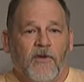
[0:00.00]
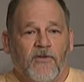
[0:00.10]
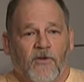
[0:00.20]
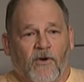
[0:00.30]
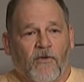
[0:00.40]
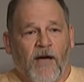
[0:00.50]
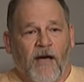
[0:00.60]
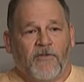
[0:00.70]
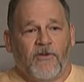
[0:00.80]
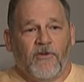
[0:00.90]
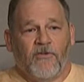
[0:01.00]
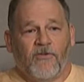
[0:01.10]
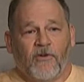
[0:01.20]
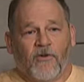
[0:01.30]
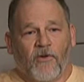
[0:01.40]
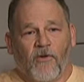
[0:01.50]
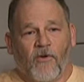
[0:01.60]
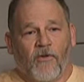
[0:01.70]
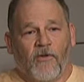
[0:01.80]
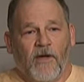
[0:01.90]
So after you've drilled a
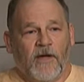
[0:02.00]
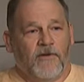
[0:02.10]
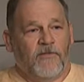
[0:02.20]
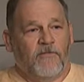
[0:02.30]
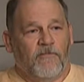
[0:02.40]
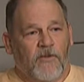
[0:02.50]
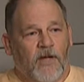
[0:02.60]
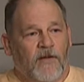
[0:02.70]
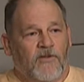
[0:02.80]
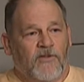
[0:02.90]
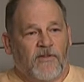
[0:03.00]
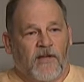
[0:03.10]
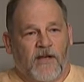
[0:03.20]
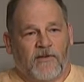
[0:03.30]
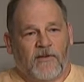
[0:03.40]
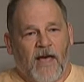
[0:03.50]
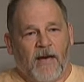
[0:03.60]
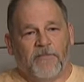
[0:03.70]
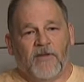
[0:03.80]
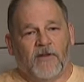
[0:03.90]
hole and and, sit, and
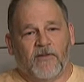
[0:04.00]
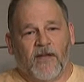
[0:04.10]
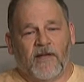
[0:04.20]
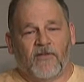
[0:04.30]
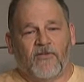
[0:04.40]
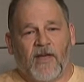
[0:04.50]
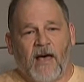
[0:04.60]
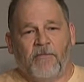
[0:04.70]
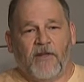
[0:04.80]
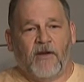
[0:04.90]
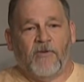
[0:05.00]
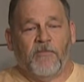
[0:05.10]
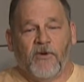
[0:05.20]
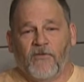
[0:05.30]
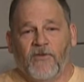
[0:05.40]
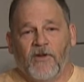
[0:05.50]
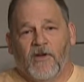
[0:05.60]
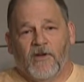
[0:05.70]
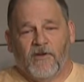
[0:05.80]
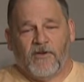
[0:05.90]
tapped it and taken the sap and then removed
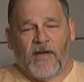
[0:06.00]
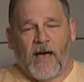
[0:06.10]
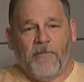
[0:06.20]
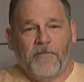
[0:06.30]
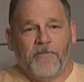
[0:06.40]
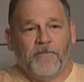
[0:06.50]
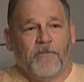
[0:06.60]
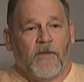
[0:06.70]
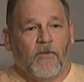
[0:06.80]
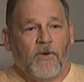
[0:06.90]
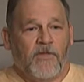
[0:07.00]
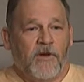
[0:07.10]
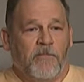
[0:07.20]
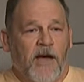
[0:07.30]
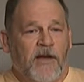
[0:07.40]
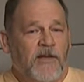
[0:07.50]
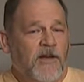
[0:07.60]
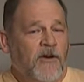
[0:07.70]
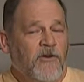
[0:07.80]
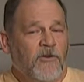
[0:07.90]
your tap, within about a
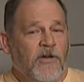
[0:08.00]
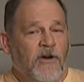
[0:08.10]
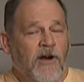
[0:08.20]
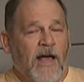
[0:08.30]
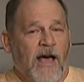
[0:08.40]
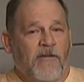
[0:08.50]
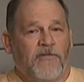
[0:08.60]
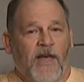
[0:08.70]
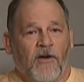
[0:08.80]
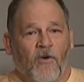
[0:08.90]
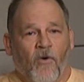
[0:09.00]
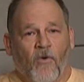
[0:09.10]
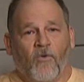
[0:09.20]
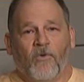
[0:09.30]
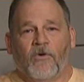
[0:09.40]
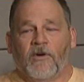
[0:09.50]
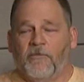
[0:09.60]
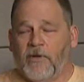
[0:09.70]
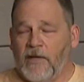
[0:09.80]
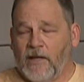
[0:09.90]
year to a year and a half, that hole will
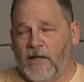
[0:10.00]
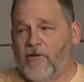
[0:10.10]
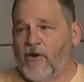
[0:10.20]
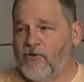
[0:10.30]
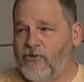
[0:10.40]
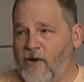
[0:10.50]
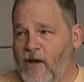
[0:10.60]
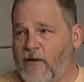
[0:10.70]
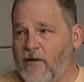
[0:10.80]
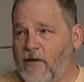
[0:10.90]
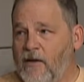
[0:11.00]
completely grow shut